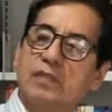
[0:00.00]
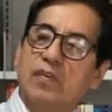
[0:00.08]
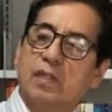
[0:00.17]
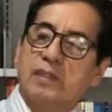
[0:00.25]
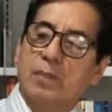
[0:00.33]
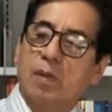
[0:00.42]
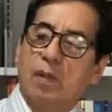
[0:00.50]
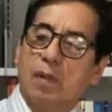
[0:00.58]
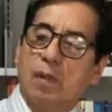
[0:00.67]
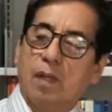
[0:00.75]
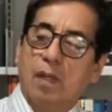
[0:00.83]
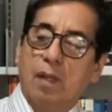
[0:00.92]
For example,
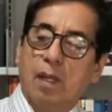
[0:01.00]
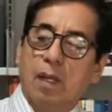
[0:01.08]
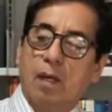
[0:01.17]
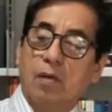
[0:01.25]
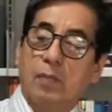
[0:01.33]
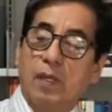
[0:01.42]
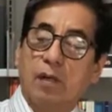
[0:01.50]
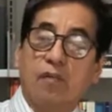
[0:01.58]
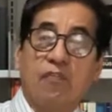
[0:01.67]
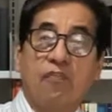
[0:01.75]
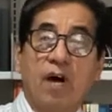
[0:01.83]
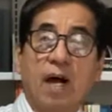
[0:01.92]
it could be
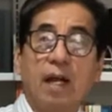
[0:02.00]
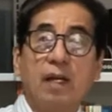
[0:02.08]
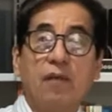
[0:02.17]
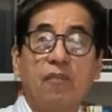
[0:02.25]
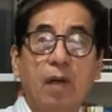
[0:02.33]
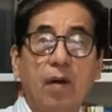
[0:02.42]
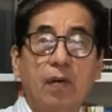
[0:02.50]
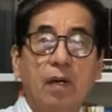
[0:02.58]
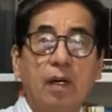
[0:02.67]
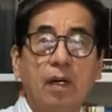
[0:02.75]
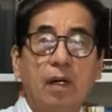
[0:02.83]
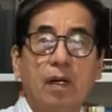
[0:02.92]
refined flour
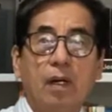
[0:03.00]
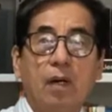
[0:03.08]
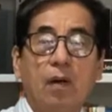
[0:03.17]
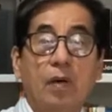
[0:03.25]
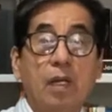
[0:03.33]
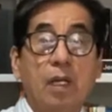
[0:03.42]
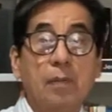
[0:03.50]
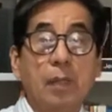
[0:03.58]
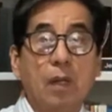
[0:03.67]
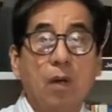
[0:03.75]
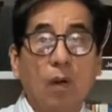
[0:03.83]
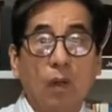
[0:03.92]
or it can
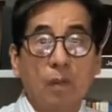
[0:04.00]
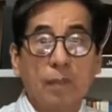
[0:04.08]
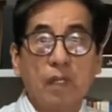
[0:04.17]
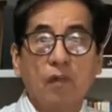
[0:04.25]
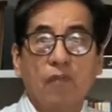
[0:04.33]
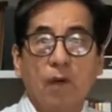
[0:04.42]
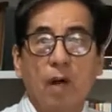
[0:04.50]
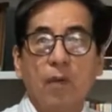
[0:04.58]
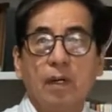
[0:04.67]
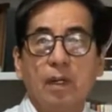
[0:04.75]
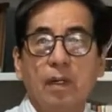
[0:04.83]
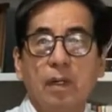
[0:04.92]
be wholemeal
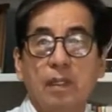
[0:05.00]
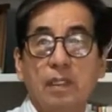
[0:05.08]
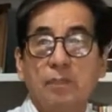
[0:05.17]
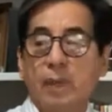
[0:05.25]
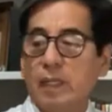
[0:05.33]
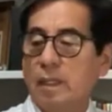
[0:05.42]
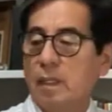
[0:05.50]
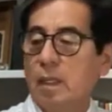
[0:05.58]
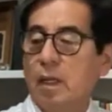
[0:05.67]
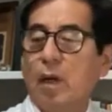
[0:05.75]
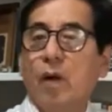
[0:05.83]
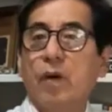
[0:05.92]
flour, depending
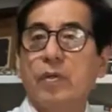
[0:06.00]
on